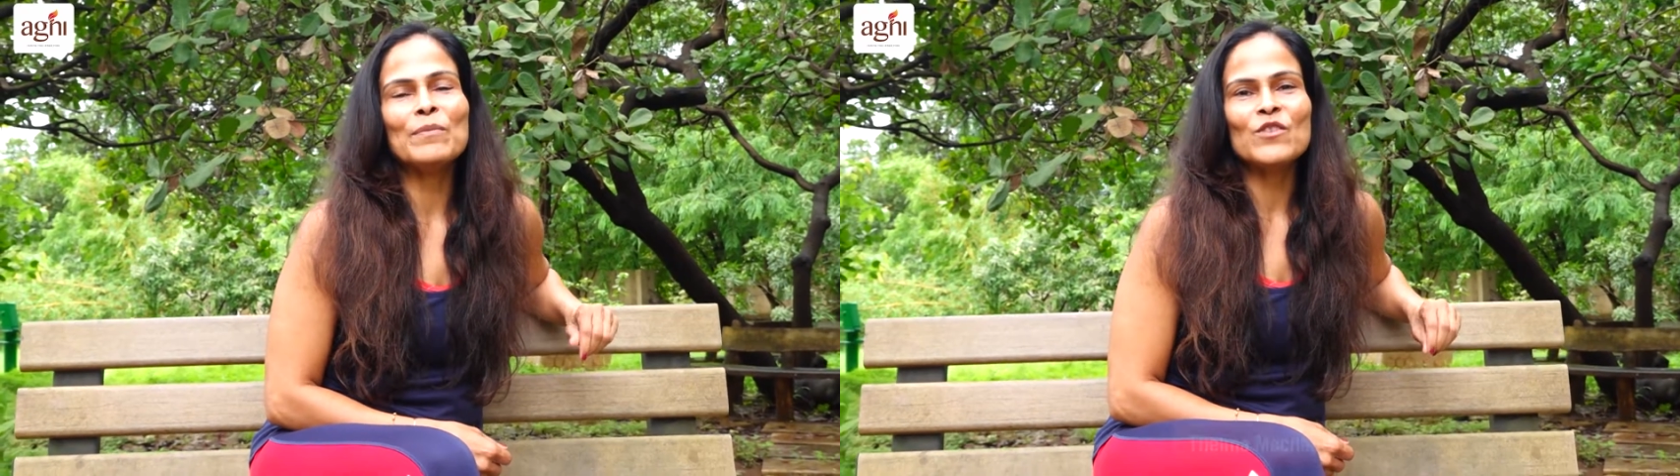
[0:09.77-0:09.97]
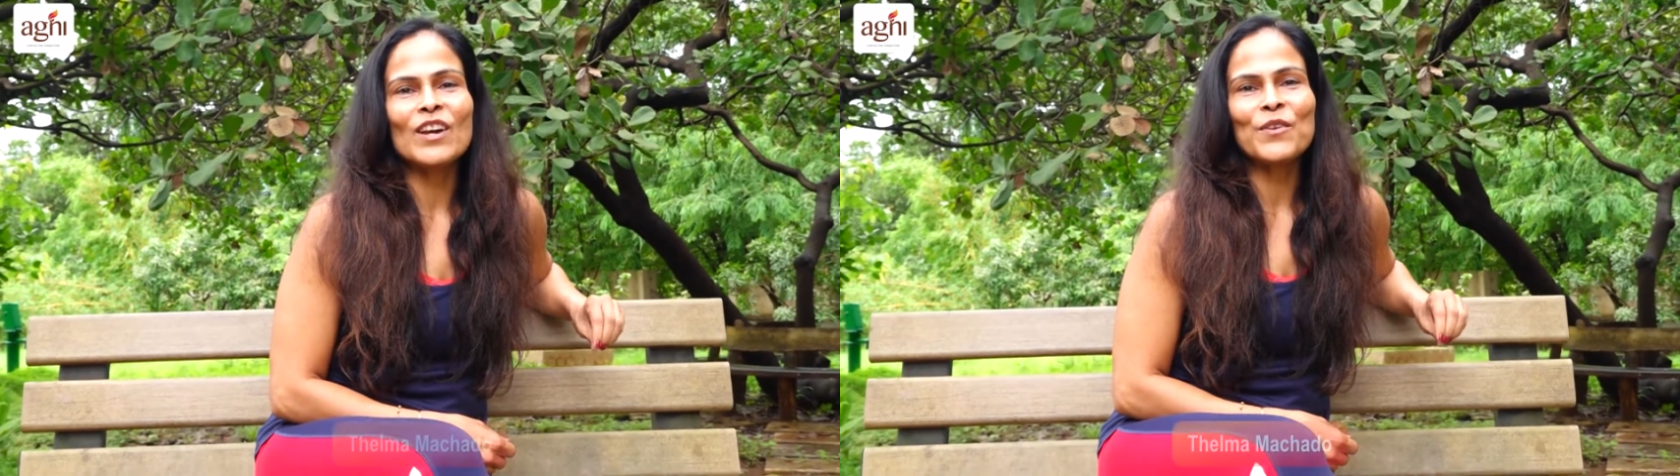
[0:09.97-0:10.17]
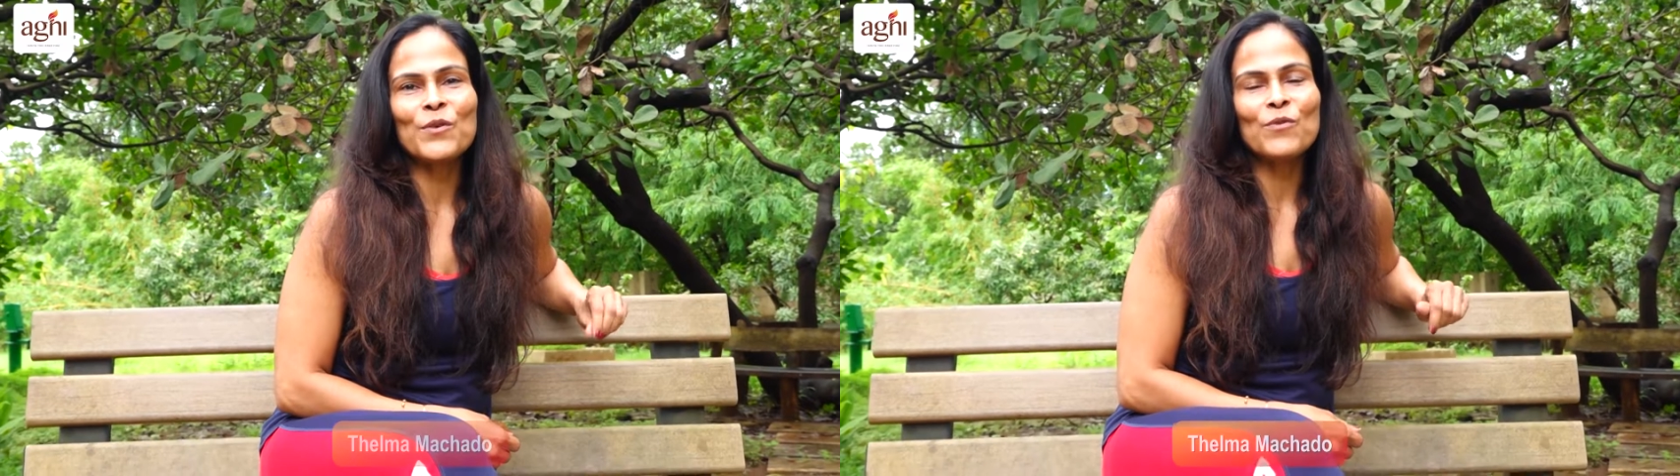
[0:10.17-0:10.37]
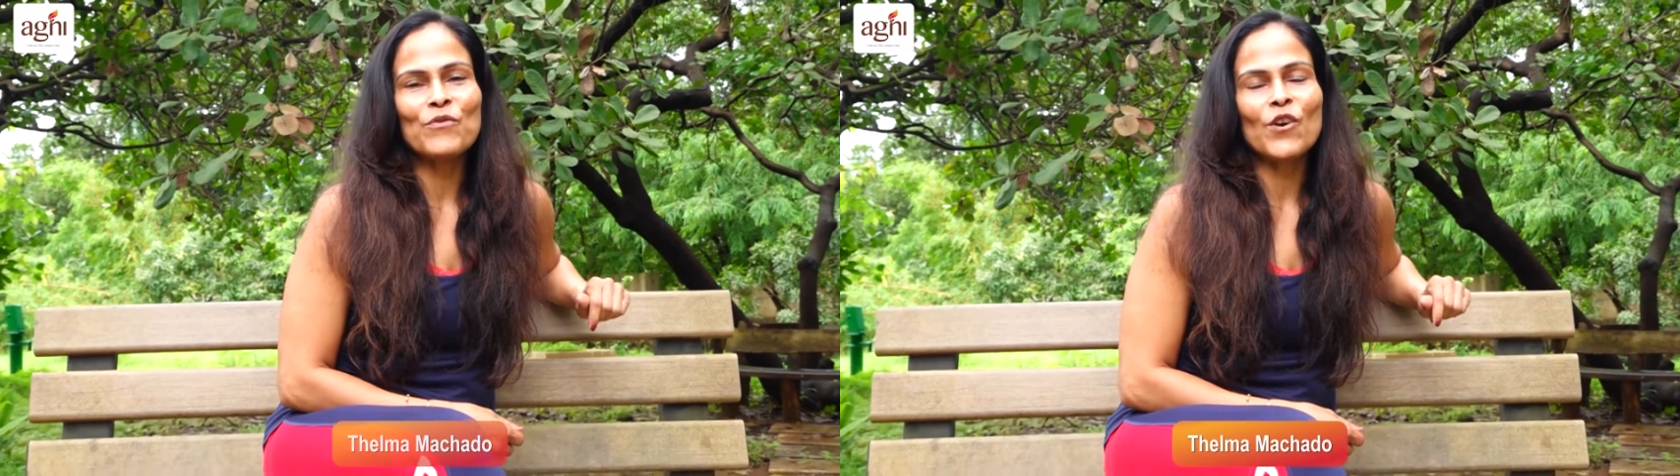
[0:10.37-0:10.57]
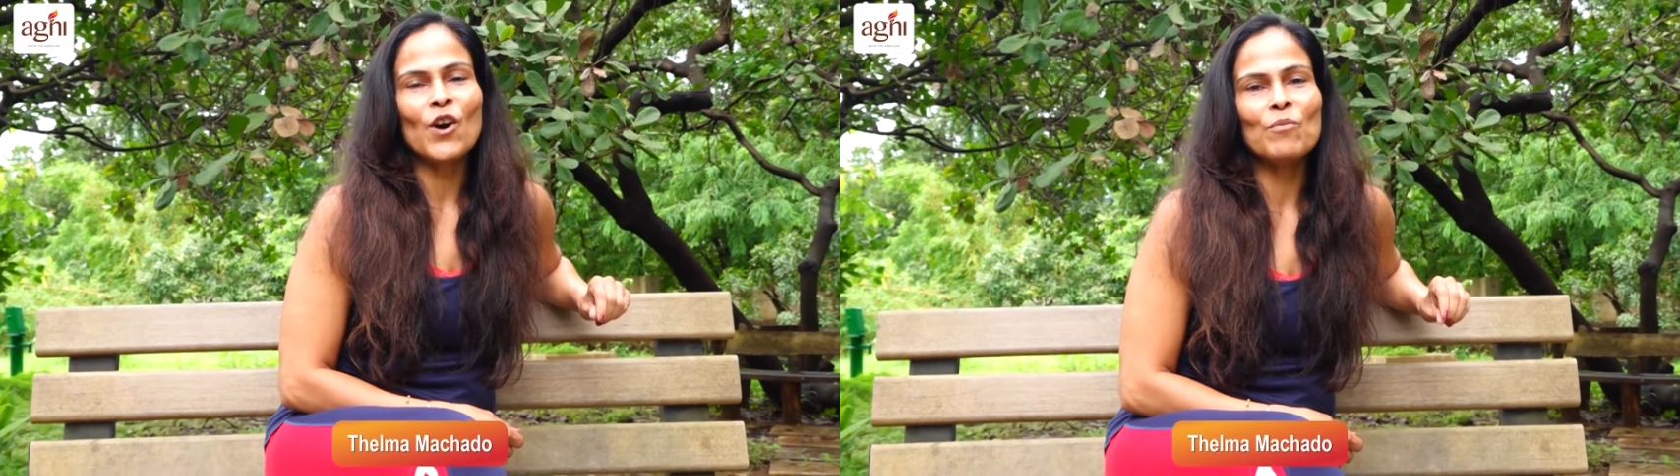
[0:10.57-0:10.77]
Machado
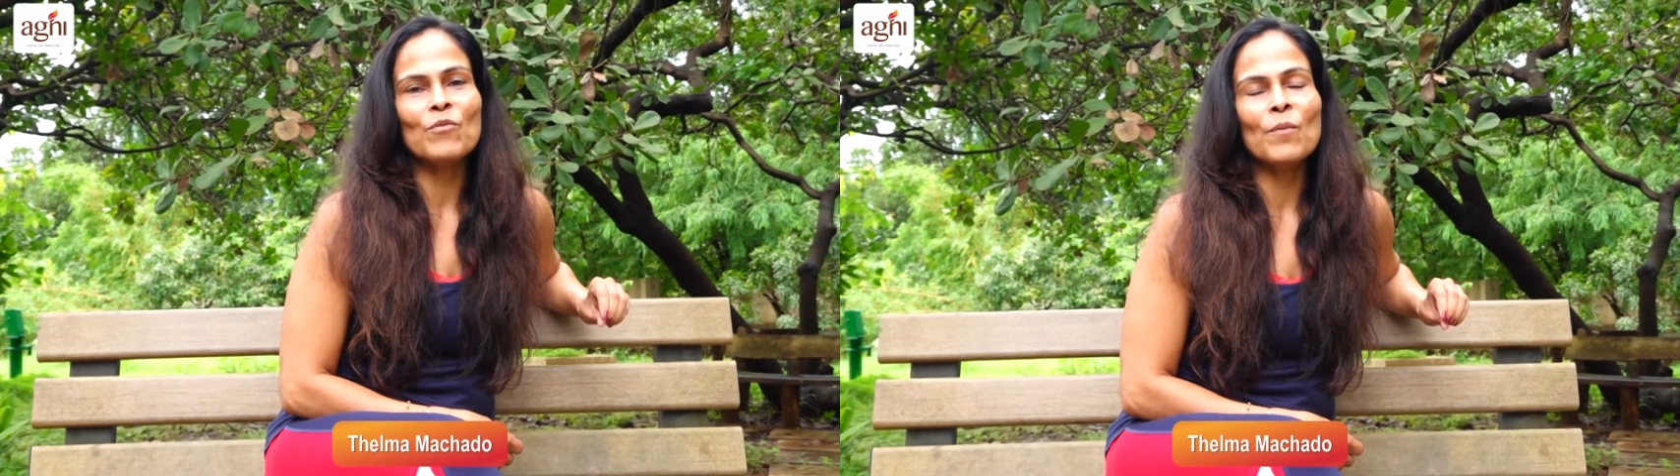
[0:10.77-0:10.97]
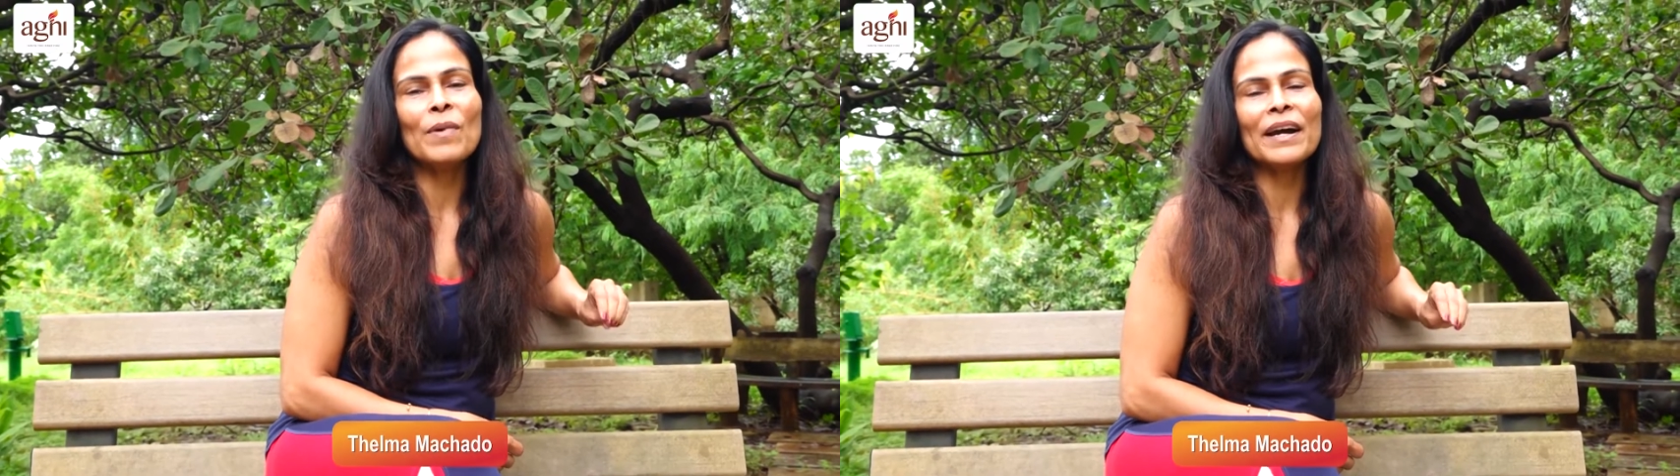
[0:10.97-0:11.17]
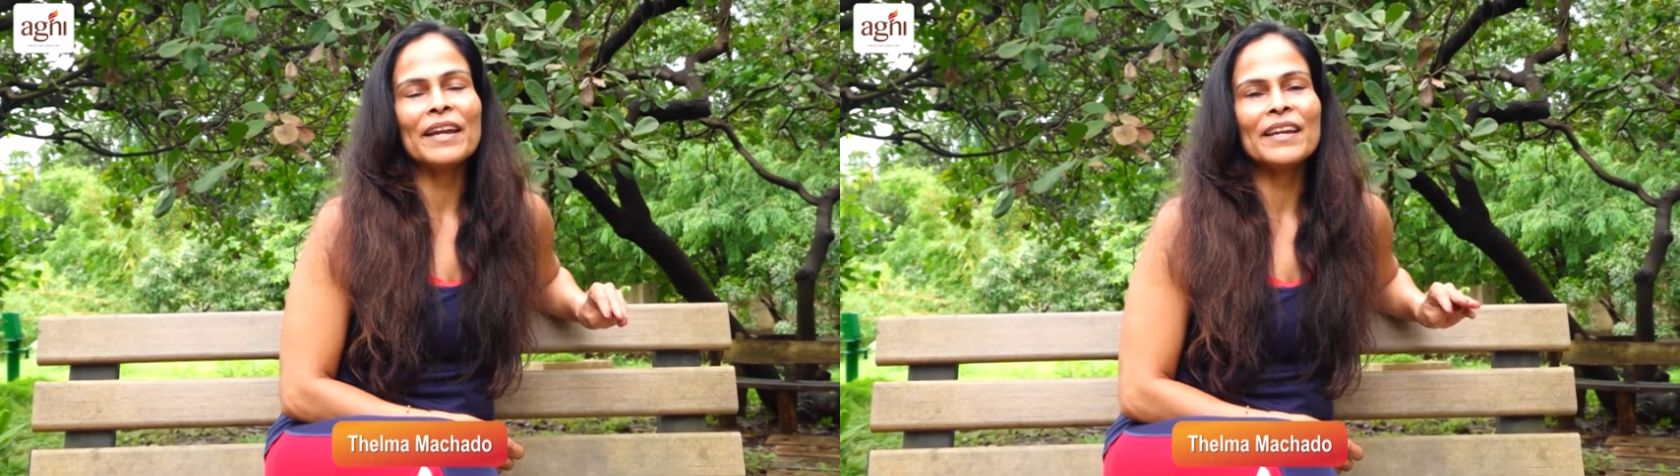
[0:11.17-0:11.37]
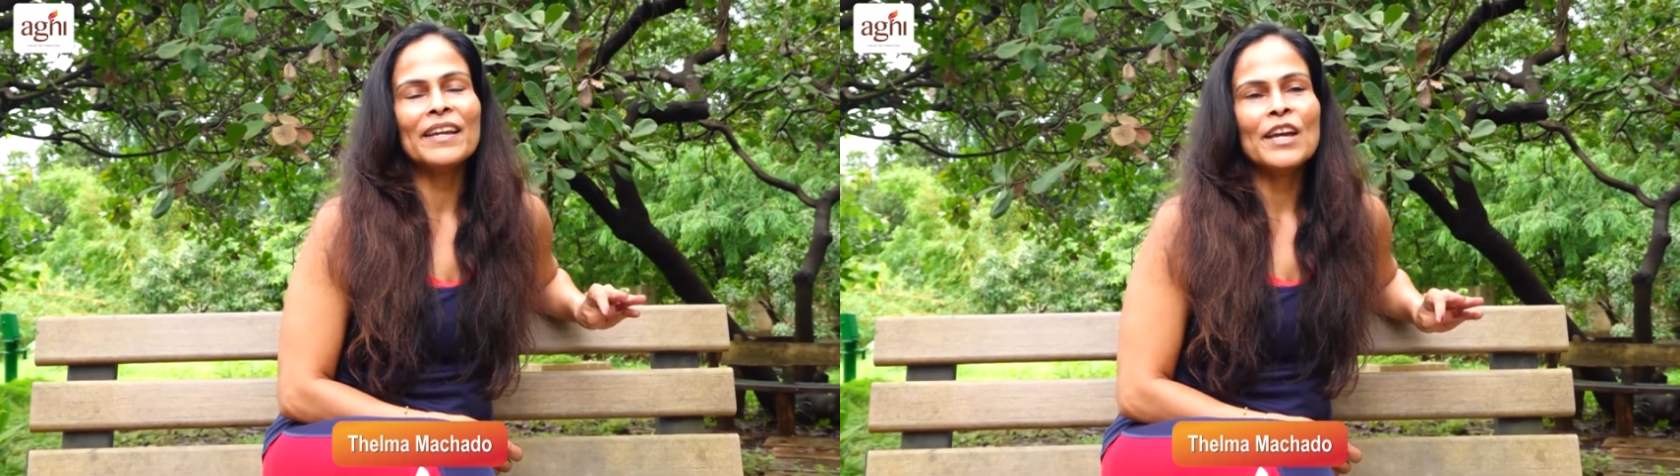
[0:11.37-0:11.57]
from Mumbai.